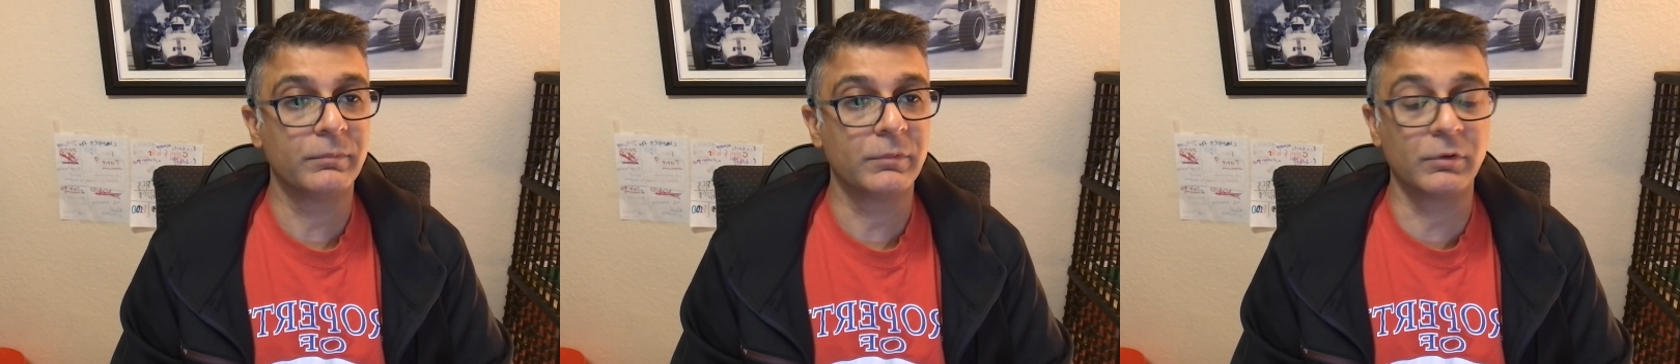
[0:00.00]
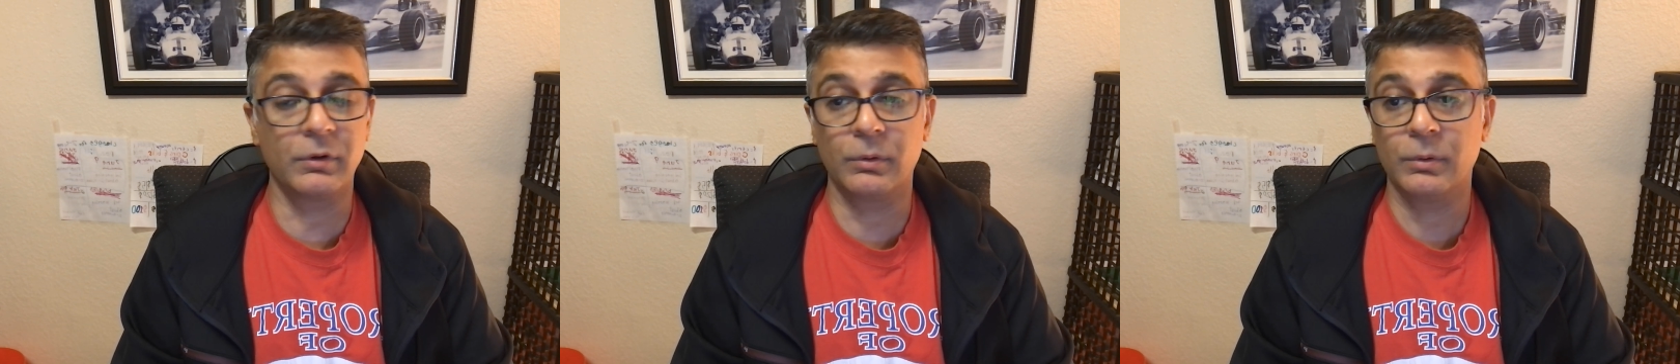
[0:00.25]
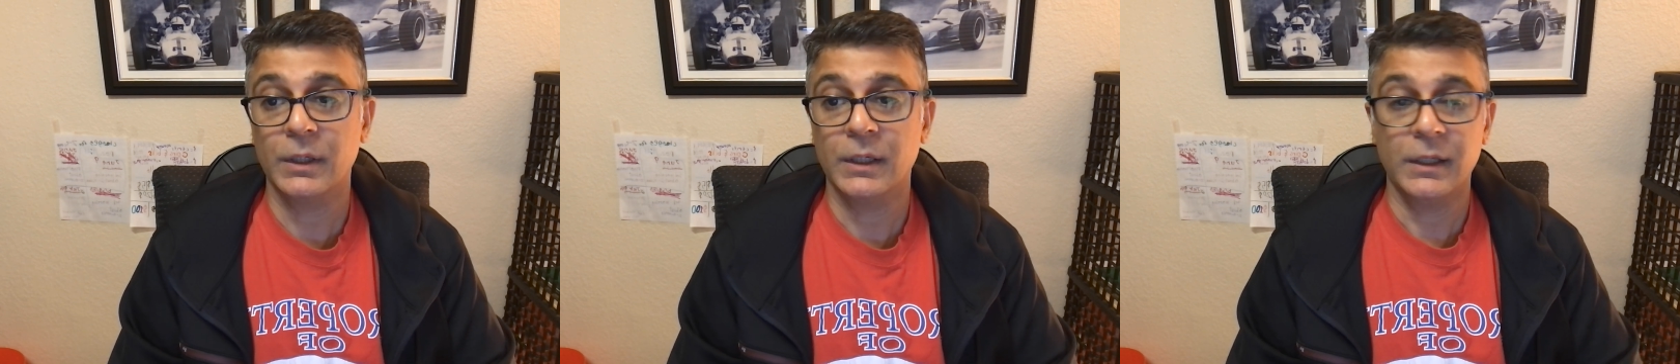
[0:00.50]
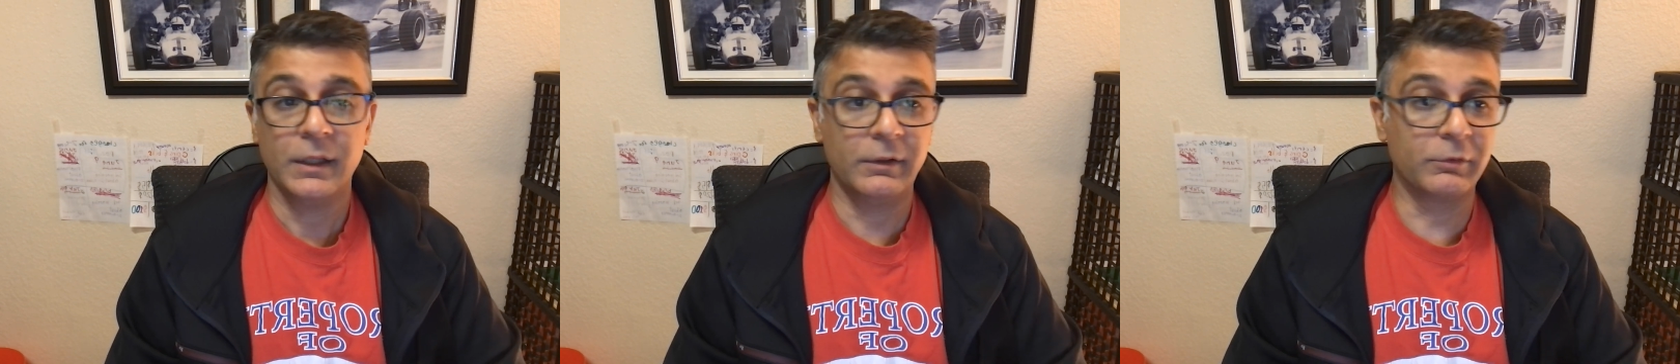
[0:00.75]
So
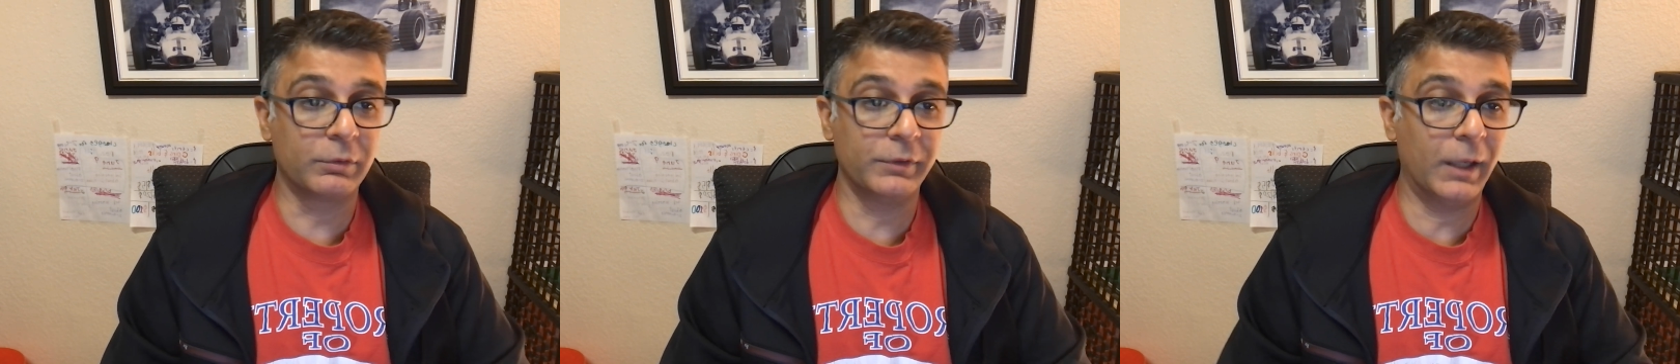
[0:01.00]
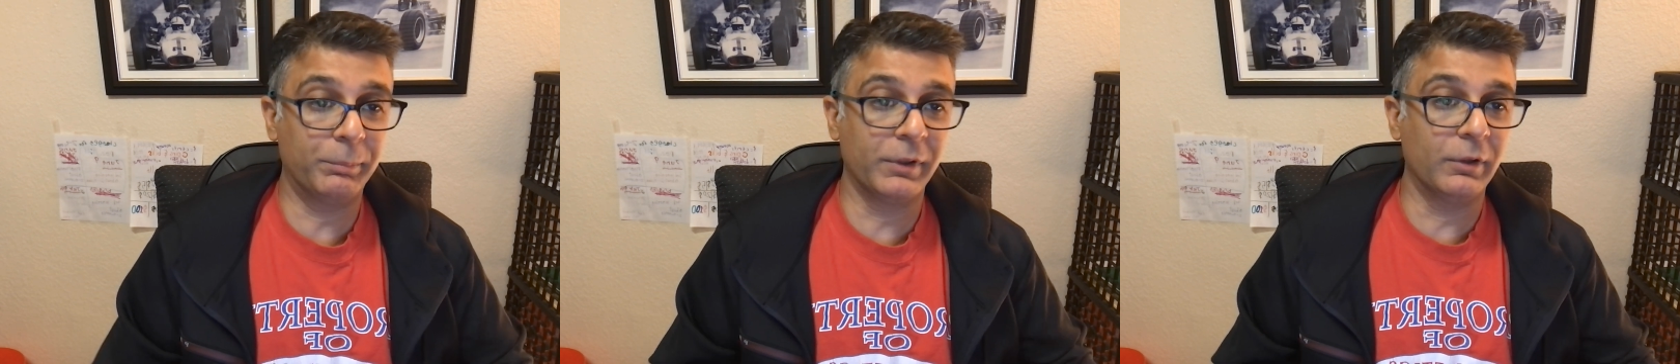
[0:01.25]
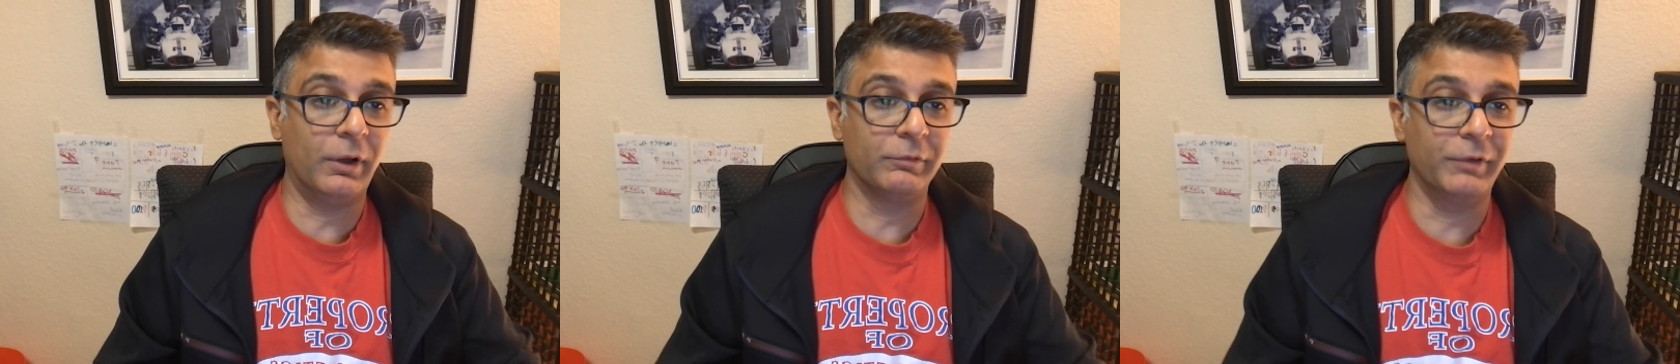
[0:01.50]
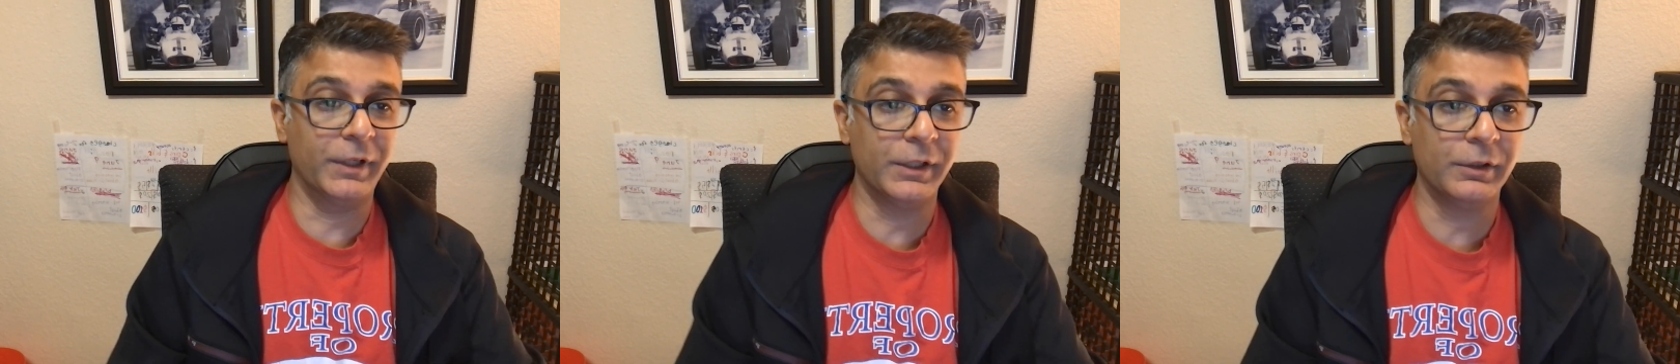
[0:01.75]
this will not be a long
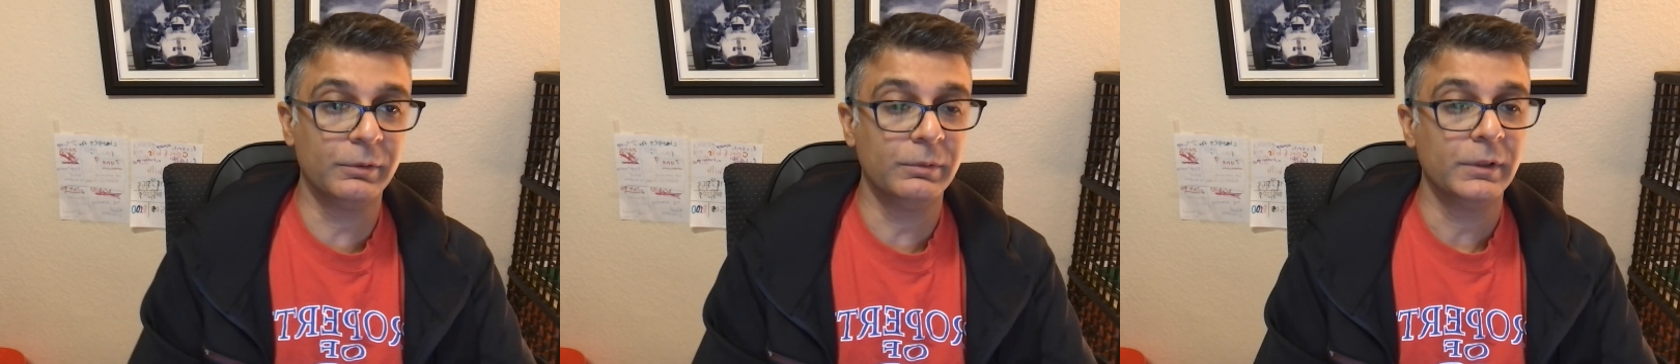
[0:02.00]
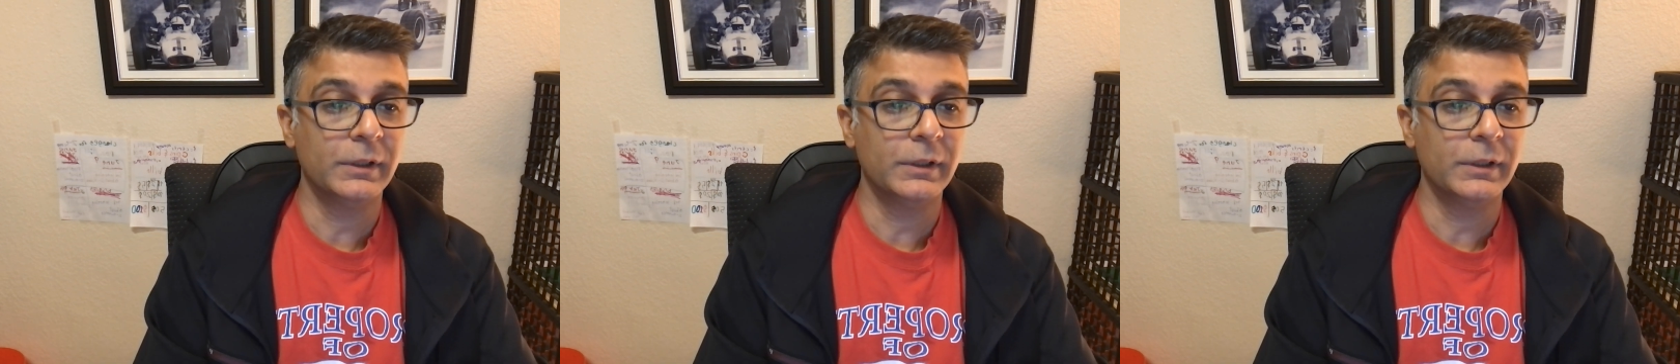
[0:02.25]
video.